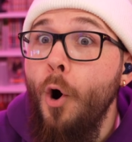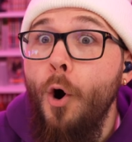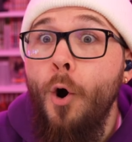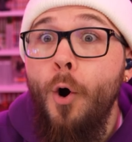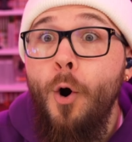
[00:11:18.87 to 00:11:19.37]

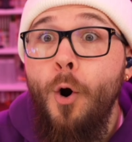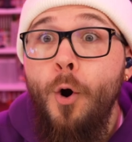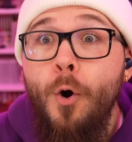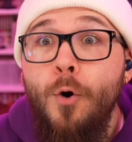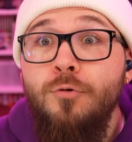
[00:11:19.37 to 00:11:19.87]

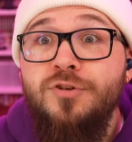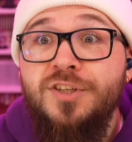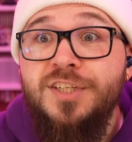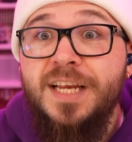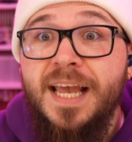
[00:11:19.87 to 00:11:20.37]
Oh
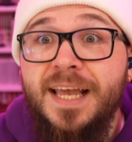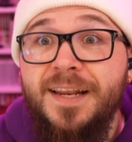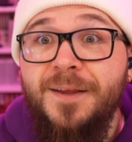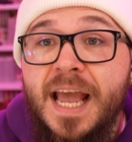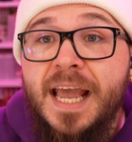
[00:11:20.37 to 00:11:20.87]
shit.
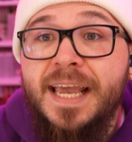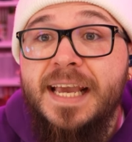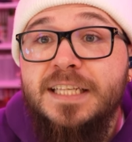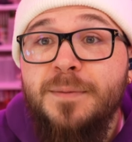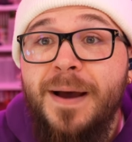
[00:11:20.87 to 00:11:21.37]

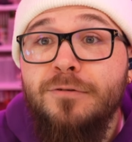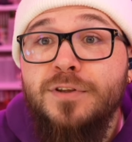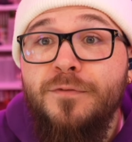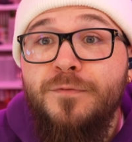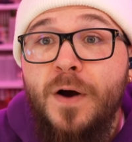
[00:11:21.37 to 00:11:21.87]
He's about
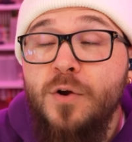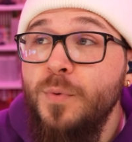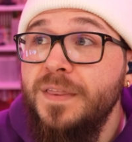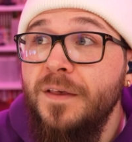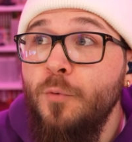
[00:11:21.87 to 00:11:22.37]
to fuck
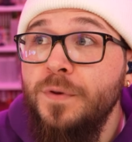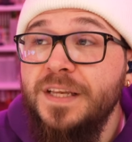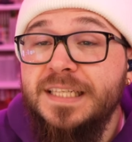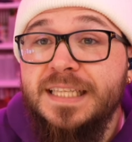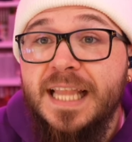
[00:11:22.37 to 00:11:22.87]
with with the
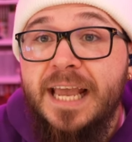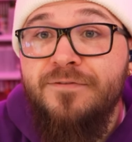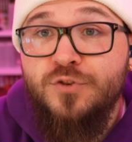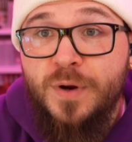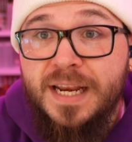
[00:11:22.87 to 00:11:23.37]
slave
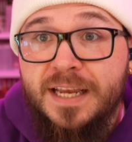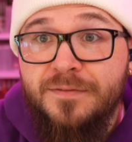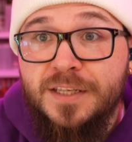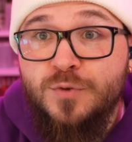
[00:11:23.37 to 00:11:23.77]
trading of this